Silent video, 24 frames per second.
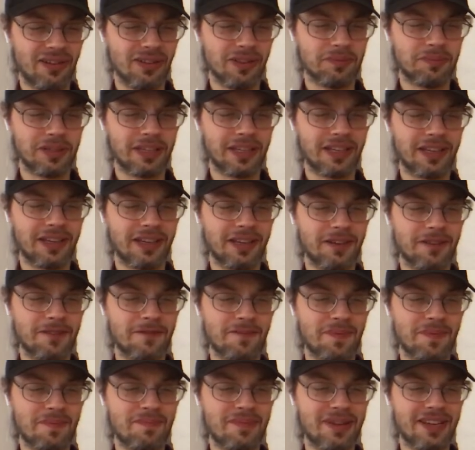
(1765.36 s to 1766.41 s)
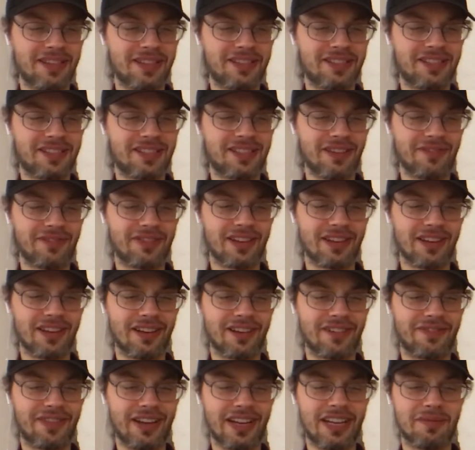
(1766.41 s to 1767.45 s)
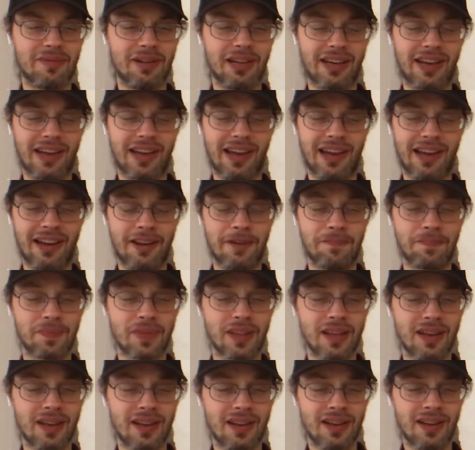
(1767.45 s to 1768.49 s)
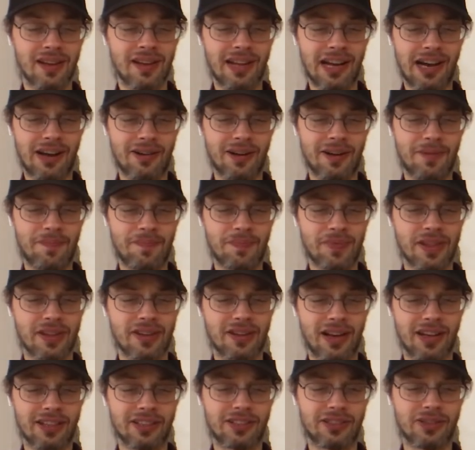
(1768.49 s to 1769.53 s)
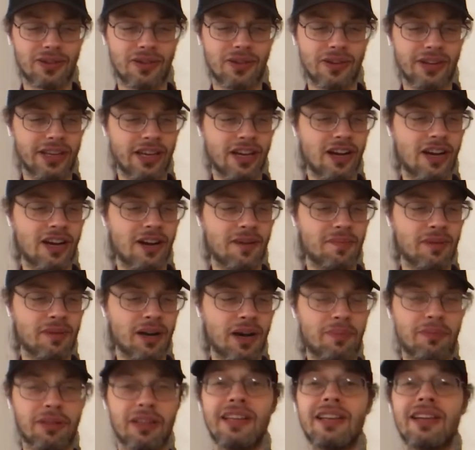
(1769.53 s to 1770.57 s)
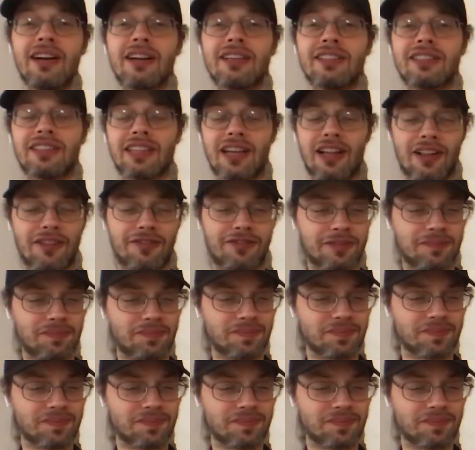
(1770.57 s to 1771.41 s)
be mitch if ye find him again. Now, so please yourself.